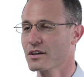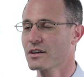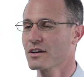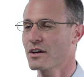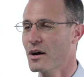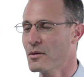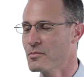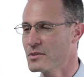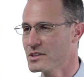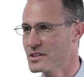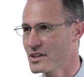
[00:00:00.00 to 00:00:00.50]

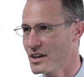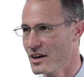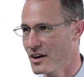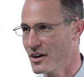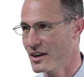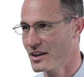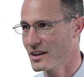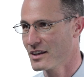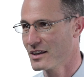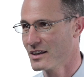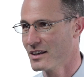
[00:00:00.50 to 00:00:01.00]

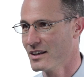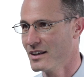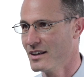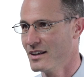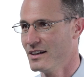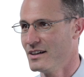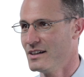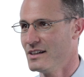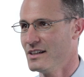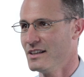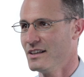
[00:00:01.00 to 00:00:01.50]
commentary.
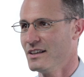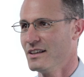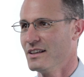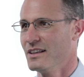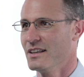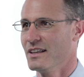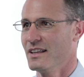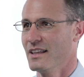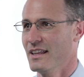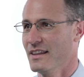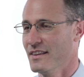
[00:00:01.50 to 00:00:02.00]

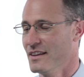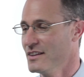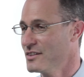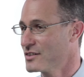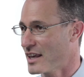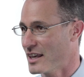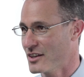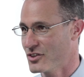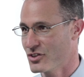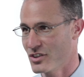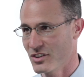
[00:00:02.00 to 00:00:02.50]
In this
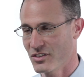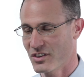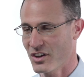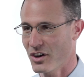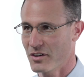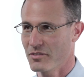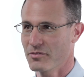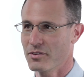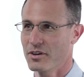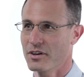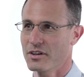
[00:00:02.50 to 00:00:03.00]
case, she's
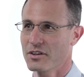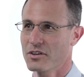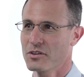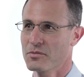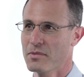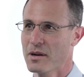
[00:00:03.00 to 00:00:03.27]
got a very good